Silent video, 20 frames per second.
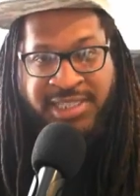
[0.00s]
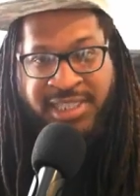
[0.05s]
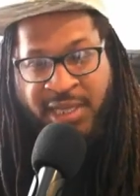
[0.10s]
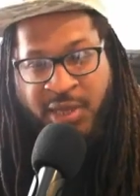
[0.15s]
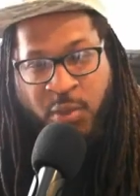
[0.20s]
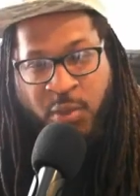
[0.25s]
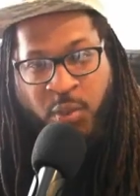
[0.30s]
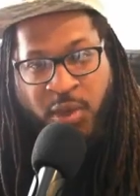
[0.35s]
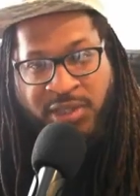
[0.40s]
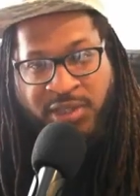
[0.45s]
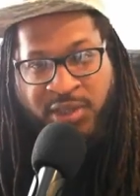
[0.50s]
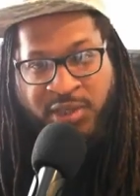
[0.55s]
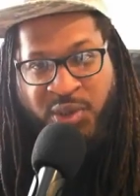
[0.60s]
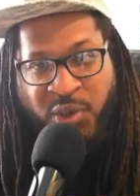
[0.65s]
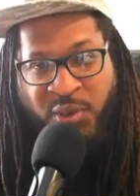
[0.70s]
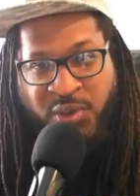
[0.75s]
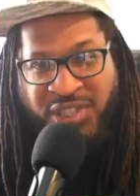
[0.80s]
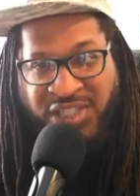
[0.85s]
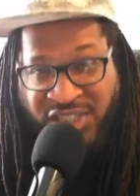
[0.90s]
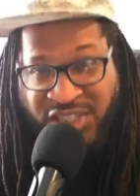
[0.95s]
Said he wasn't
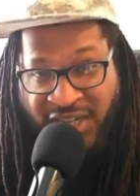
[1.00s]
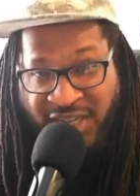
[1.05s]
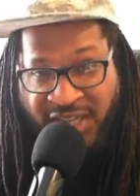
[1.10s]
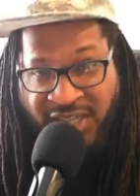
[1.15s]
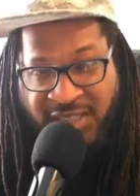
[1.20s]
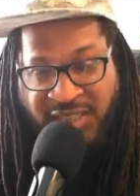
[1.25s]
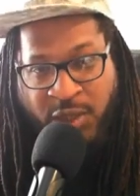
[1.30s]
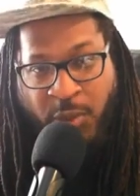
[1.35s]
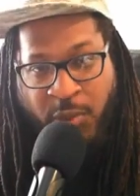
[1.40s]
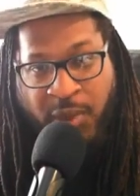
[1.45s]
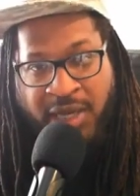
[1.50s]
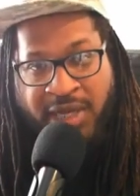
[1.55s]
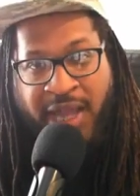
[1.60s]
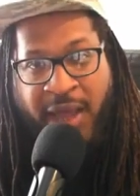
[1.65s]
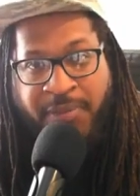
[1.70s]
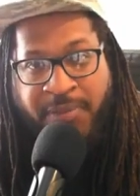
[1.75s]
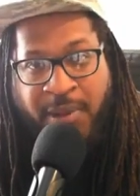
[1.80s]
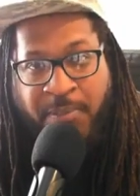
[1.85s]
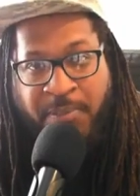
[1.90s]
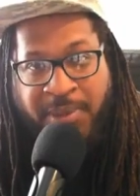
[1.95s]
no chicken, so he
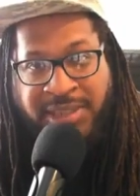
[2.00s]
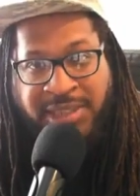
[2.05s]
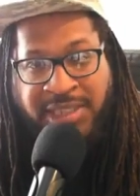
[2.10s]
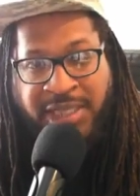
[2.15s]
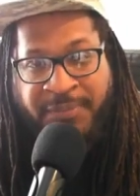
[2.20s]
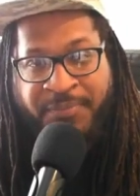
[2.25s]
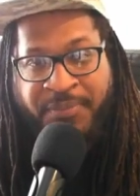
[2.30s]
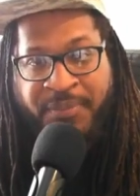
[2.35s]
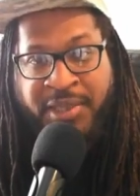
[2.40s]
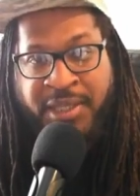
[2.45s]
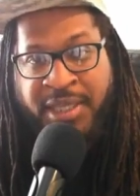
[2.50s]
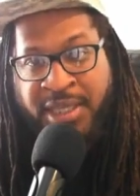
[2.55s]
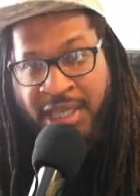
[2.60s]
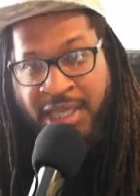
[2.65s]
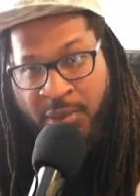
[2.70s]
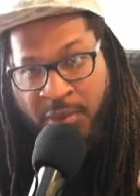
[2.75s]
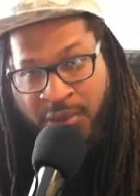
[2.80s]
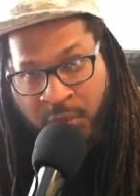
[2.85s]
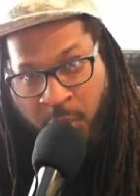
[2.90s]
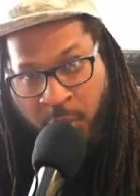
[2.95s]
copped the biscuit.
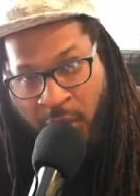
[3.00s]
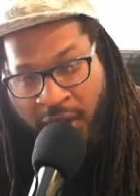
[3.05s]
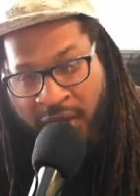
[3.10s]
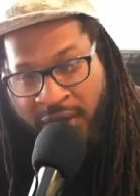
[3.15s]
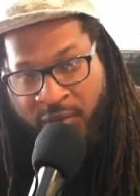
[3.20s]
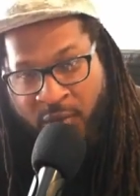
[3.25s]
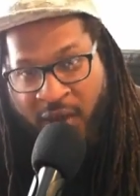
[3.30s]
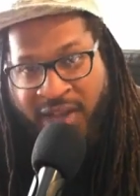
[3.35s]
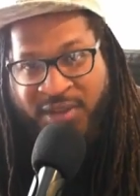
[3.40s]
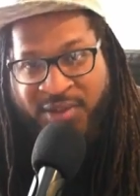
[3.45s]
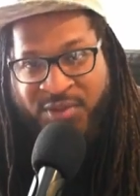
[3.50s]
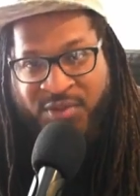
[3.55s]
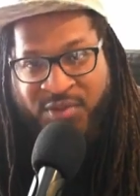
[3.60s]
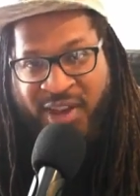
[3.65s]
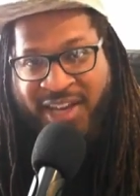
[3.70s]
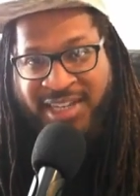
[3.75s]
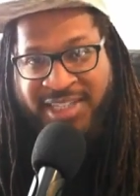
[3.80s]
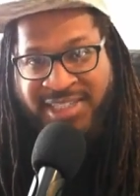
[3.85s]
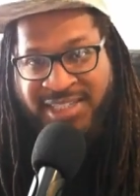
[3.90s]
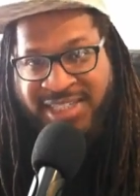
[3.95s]
He was one wild and
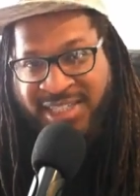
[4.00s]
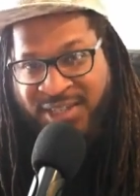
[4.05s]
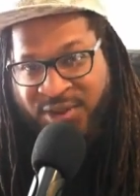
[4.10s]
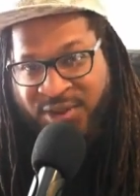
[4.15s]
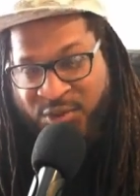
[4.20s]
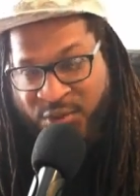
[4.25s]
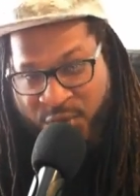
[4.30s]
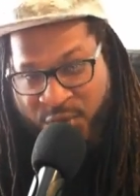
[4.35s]
reckless, eating